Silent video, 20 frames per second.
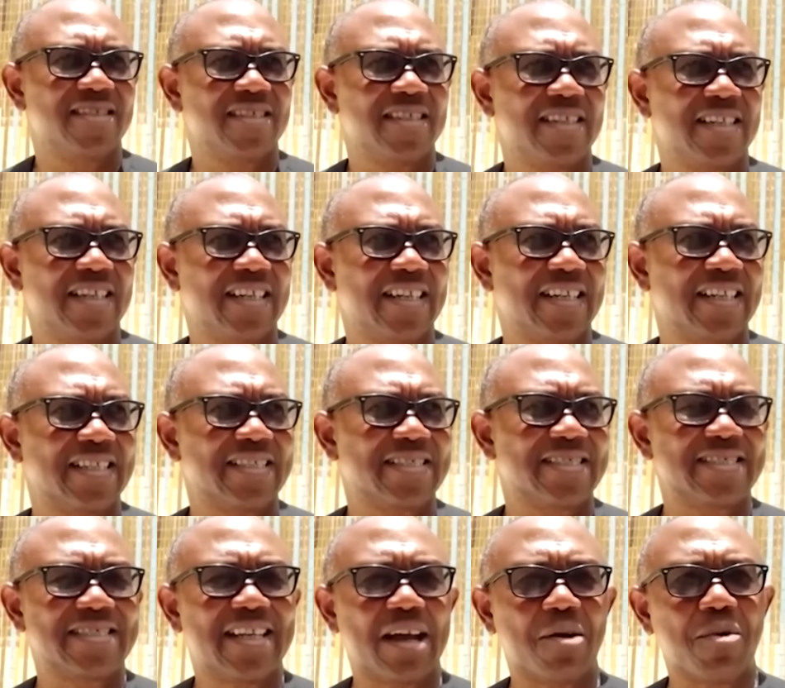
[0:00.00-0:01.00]
In an interview
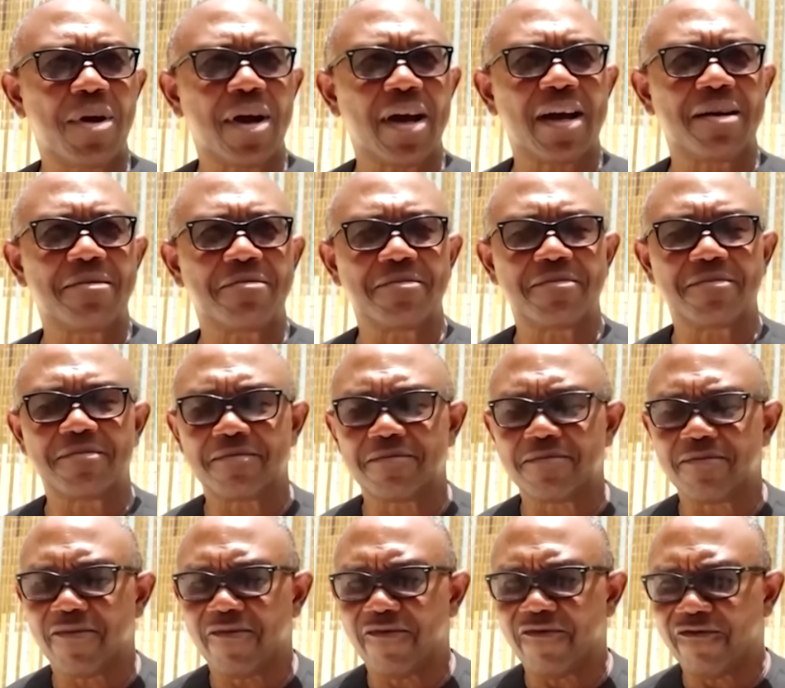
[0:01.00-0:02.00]
with the Vanguard
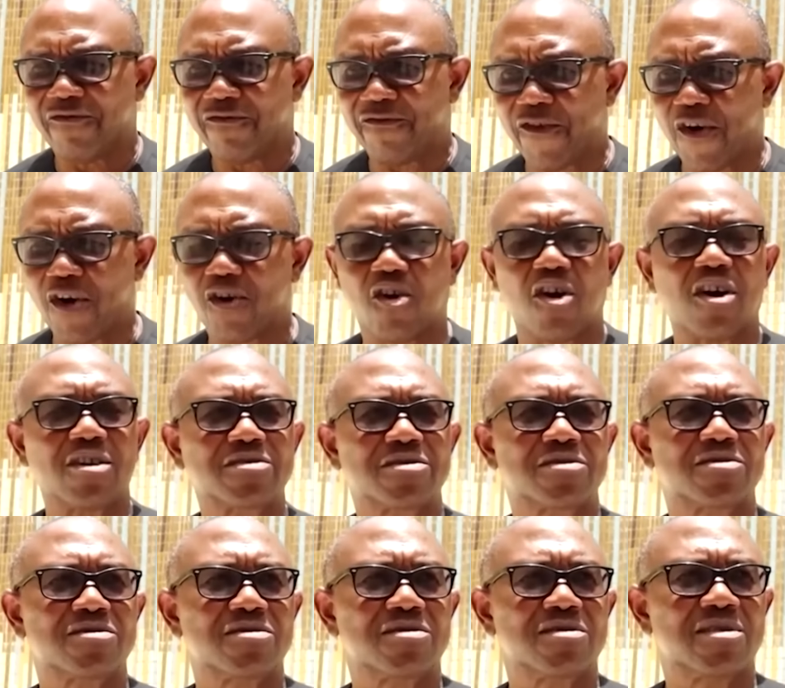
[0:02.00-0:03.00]
newspaper, Peter
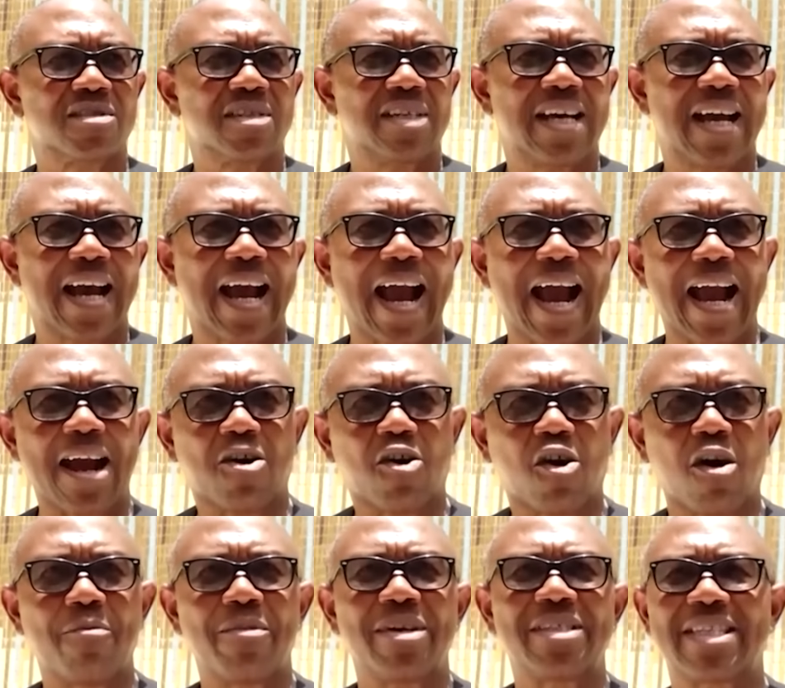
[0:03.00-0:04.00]
Obi noted that
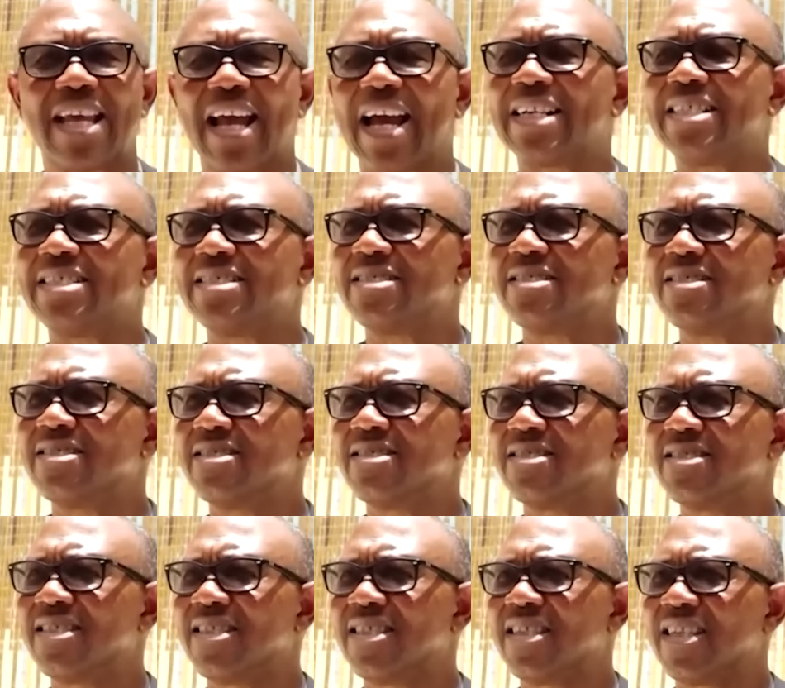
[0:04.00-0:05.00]
the average
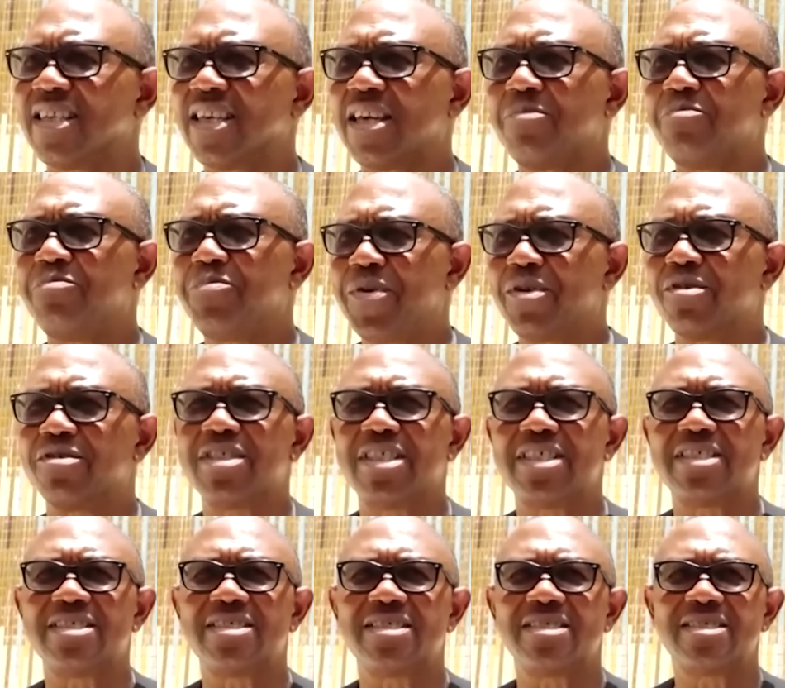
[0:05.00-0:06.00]
Nigerian should be able to
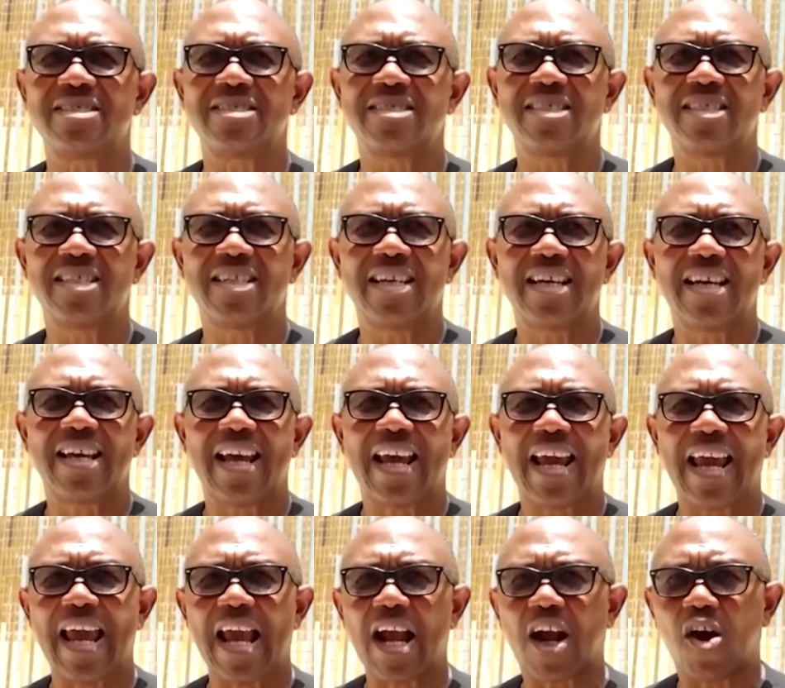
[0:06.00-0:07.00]
judge the performance of
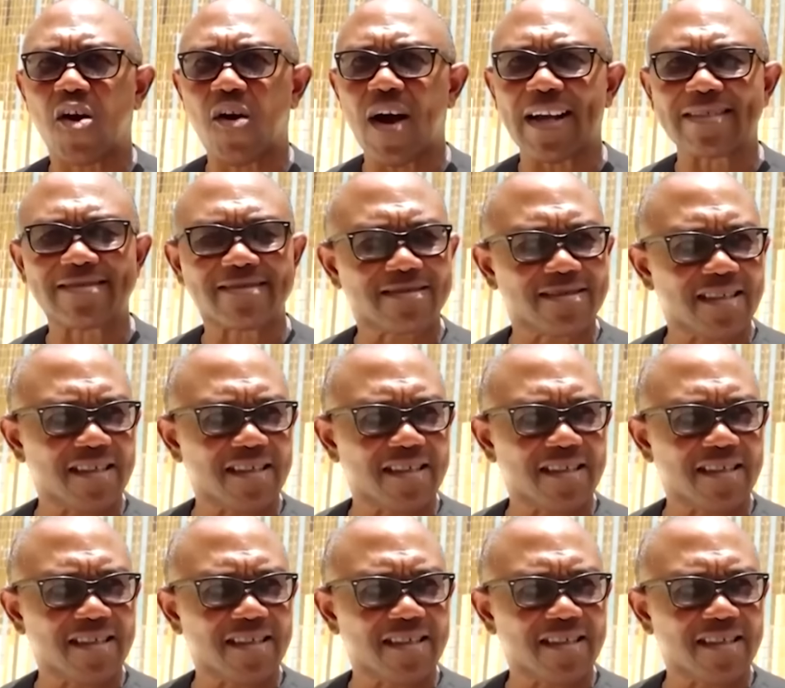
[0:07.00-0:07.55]
President Tinubu